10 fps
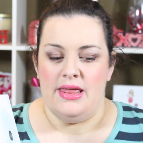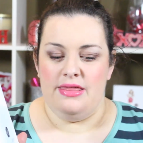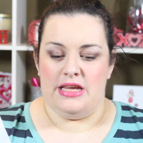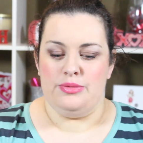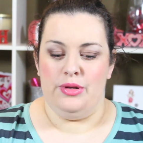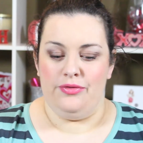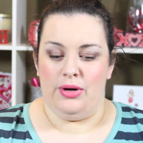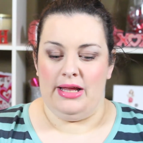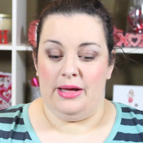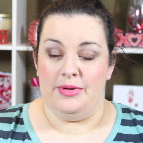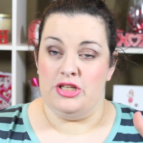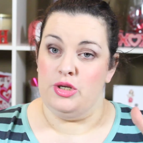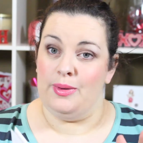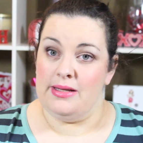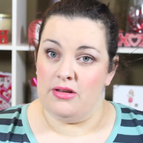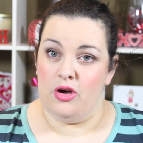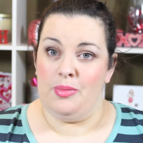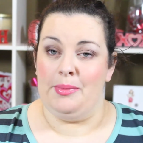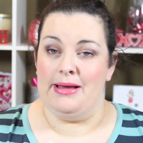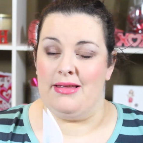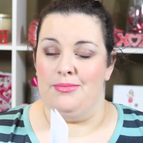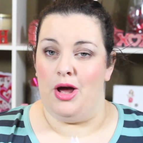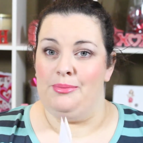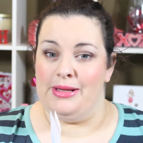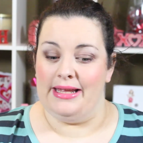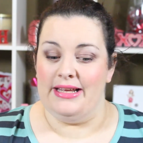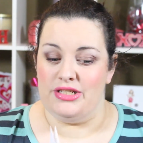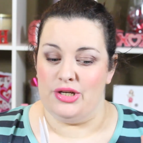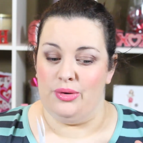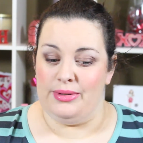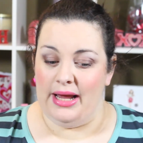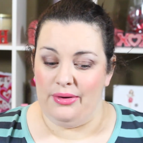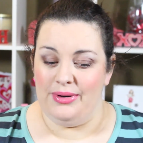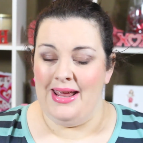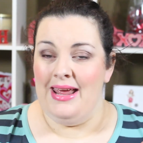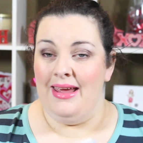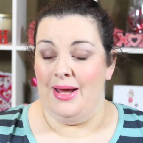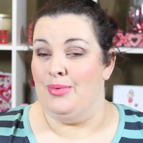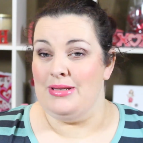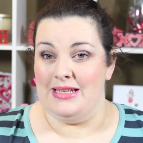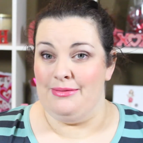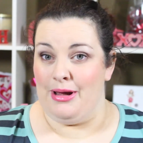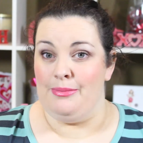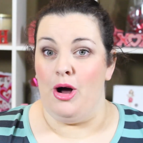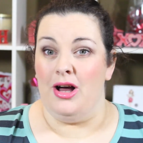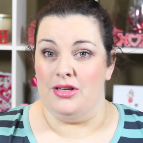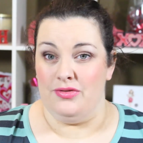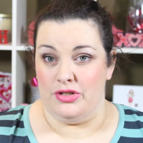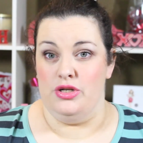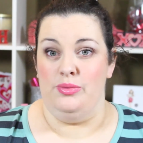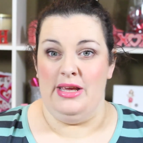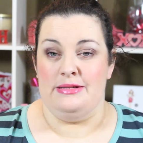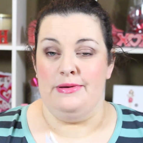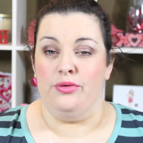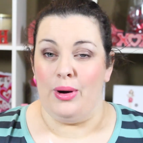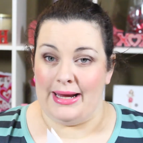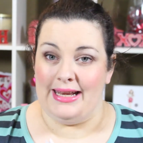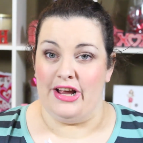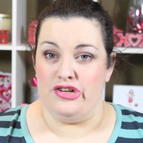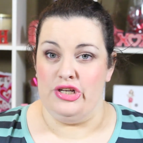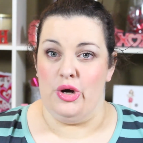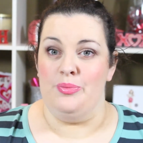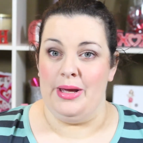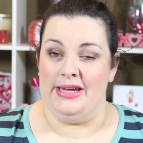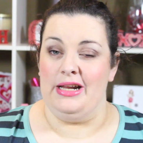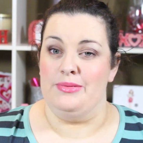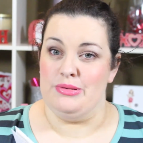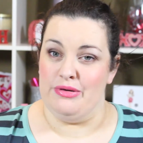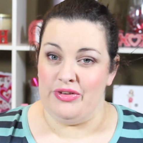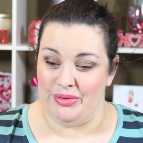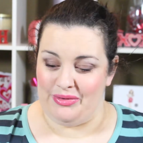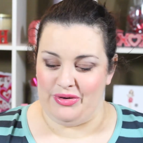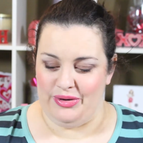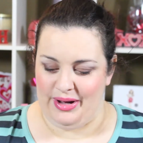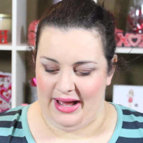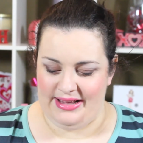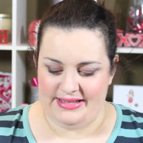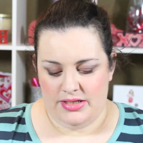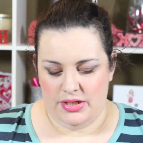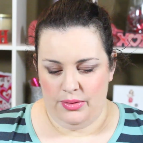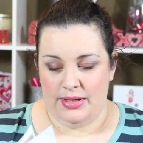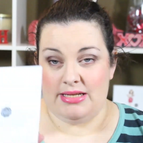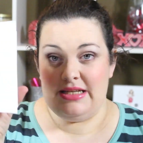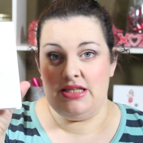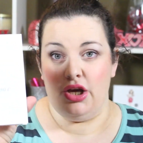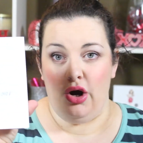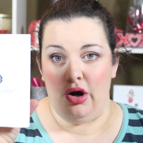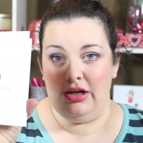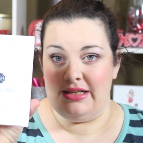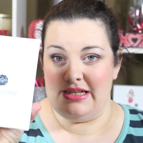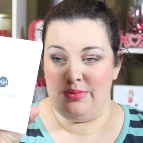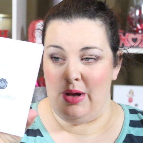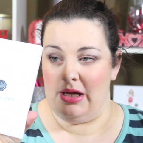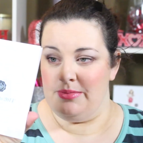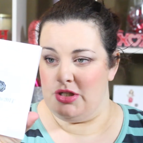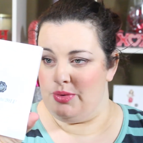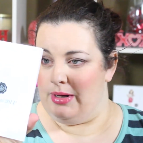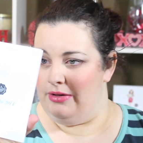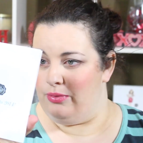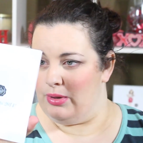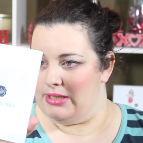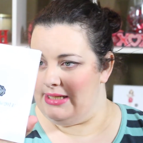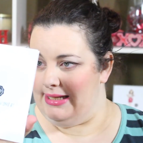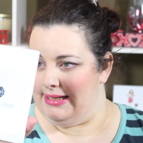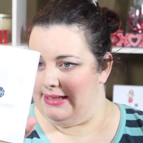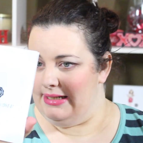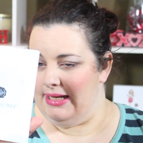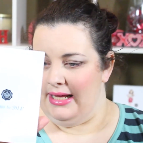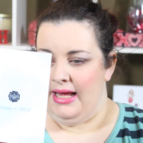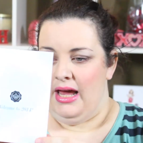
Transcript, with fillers: this will have already come in 2 weeks ago, but because I'm not planning to go down, it will sit in my box for 2 weeks before I can actually go pick it up to review it for you guys. So this is the card. It says, "Welcome to 2014.